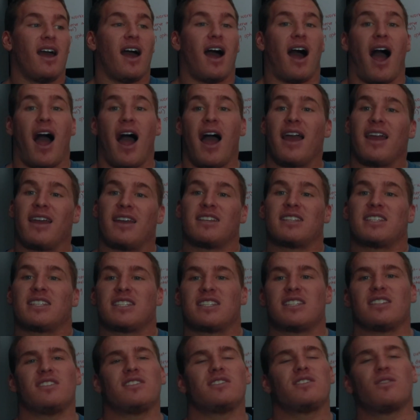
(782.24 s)
I
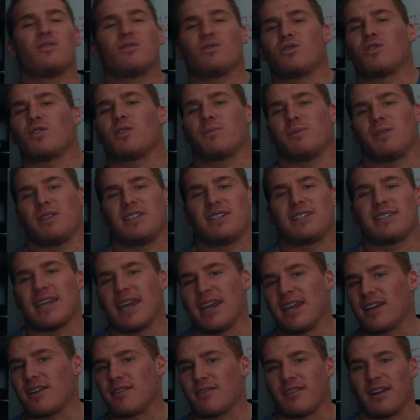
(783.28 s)
still don't normally
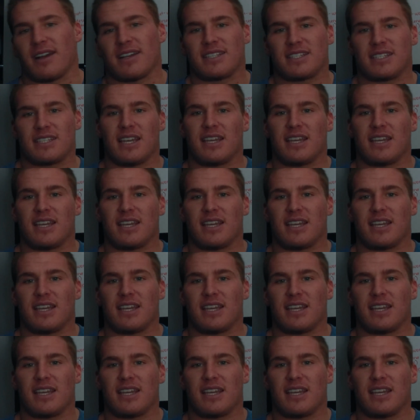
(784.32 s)
take rest